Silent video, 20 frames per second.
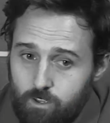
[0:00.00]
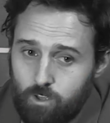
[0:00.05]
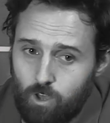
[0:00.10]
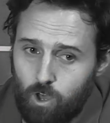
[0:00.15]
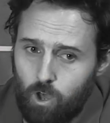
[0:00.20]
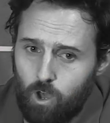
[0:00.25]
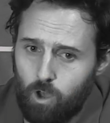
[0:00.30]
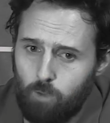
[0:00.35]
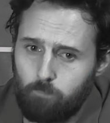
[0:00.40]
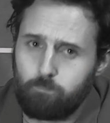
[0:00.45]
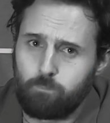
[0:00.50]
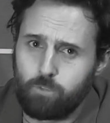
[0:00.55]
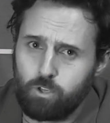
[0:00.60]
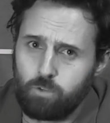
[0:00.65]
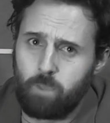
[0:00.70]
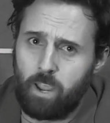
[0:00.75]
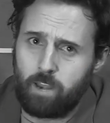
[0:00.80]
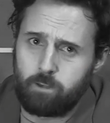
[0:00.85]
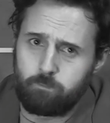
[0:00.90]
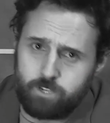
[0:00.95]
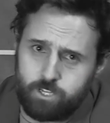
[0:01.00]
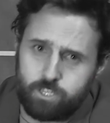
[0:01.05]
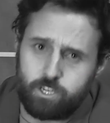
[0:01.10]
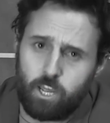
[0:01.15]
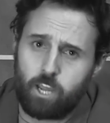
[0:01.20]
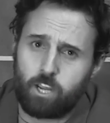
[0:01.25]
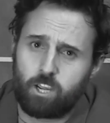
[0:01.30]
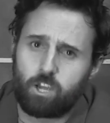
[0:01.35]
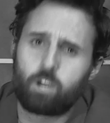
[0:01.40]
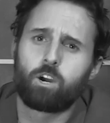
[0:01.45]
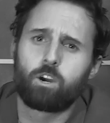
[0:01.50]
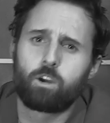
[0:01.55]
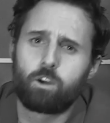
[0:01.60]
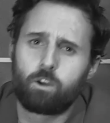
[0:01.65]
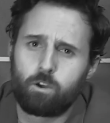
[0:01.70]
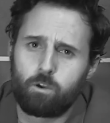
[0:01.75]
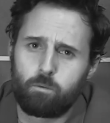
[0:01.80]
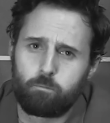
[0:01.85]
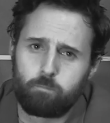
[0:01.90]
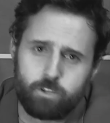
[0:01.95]
You made a mistake,
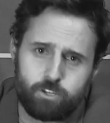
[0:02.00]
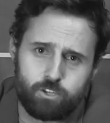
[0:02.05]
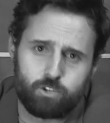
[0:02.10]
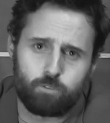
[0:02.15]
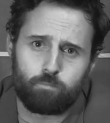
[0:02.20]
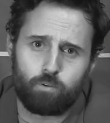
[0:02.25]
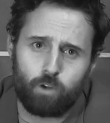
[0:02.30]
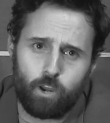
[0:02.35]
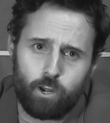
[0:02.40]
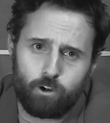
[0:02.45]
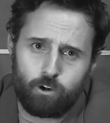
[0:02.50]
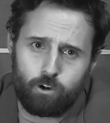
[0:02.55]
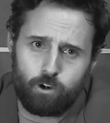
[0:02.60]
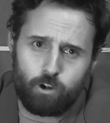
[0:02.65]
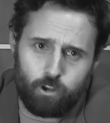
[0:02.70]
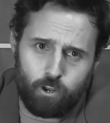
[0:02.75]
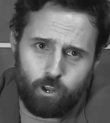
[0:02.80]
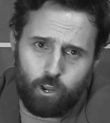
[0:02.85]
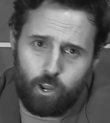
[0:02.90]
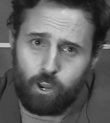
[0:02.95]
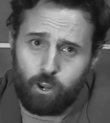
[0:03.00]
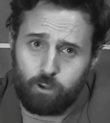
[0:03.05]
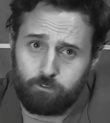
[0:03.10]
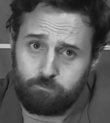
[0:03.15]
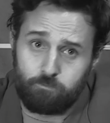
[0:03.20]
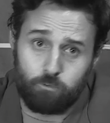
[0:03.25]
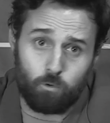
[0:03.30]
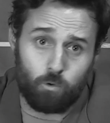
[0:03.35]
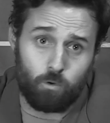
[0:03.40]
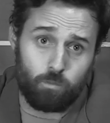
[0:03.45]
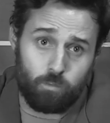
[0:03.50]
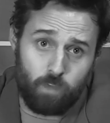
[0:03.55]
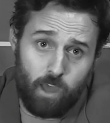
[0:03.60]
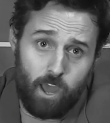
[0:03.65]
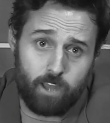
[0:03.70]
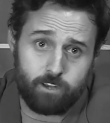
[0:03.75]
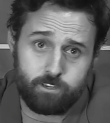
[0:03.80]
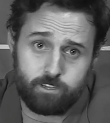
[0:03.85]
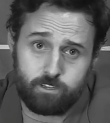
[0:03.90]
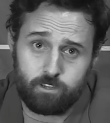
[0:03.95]
Mr. Prater, and for
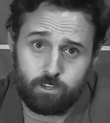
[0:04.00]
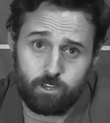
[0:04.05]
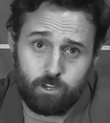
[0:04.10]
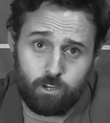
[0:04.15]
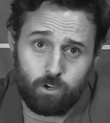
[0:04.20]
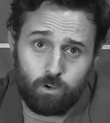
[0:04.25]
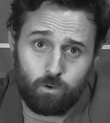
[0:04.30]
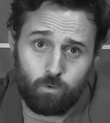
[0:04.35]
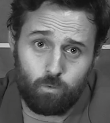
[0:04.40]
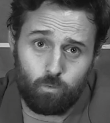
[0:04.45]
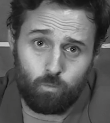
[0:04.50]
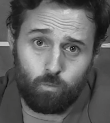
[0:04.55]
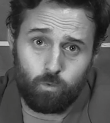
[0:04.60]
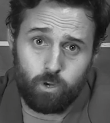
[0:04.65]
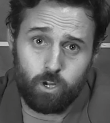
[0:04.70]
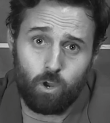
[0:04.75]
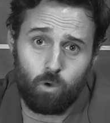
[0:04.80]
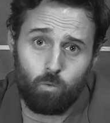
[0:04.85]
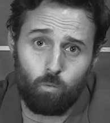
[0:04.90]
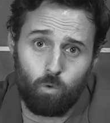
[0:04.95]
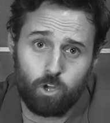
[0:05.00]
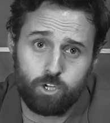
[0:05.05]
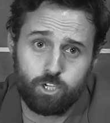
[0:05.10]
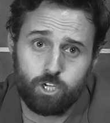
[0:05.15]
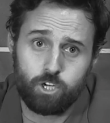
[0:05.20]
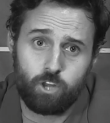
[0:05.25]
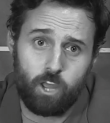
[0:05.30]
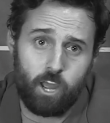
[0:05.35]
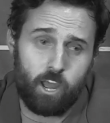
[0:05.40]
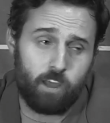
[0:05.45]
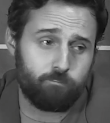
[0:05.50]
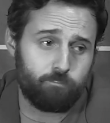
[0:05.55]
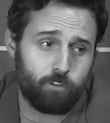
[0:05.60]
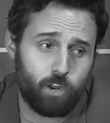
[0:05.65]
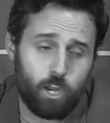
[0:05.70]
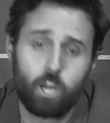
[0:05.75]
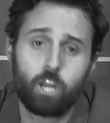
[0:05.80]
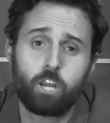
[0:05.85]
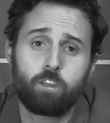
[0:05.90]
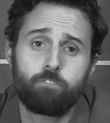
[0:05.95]
that, we don't want you to have
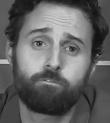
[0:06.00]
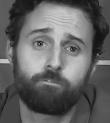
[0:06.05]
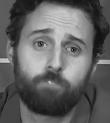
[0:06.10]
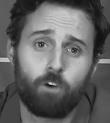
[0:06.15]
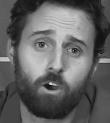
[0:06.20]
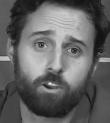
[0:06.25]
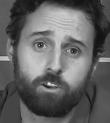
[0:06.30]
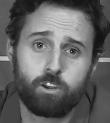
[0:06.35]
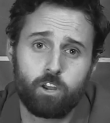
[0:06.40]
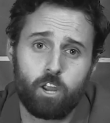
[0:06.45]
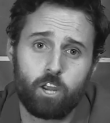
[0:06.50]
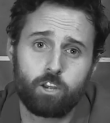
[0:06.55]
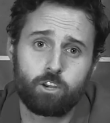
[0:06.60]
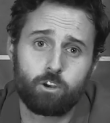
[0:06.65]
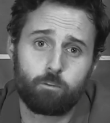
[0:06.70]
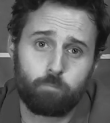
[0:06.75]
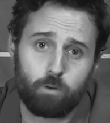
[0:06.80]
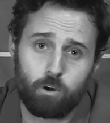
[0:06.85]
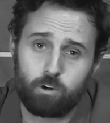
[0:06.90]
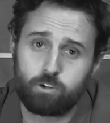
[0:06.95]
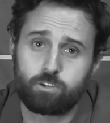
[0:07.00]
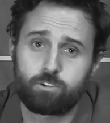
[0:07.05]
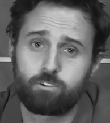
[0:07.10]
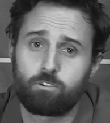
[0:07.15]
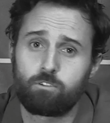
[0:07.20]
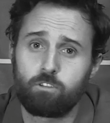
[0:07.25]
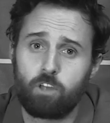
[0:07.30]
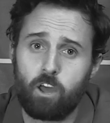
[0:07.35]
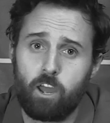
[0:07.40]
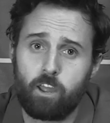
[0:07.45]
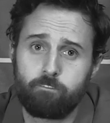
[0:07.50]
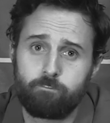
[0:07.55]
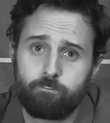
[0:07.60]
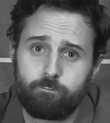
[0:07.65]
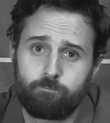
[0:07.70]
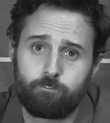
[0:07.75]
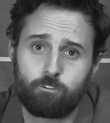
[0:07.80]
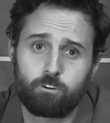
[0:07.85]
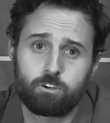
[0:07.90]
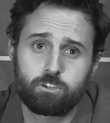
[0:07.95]
any fun in your personal life
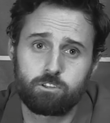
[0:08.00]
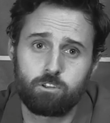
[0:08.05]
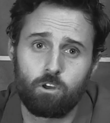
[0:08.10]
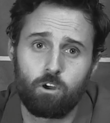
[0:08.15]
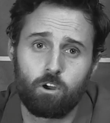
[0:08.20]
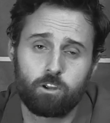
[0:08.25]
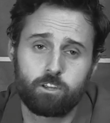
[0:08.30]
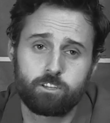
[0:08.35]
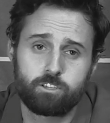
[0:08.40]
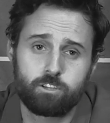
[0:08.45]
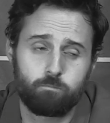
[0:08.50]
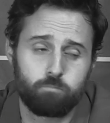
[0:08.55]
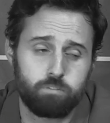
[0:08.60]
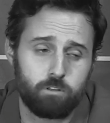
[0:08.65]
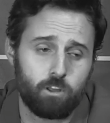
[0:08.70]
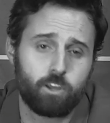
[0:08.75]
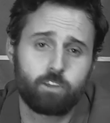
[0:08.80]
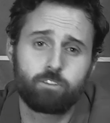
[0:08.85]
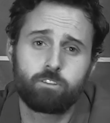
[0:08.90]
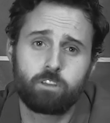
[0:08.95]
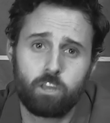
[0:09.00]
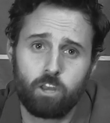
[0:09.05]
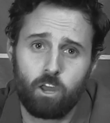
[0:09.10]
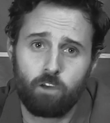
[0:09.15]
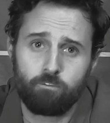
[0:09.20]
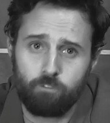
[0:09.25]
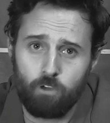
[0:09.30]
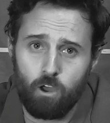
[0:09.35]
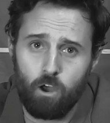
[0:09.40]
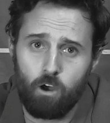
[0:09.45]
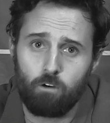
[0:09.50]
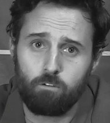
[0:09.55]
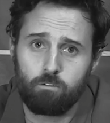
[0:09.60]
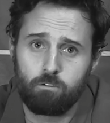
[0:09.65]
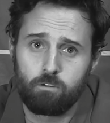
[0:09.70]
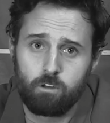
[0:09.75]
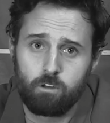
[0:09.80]
for as long as you play in the NFL.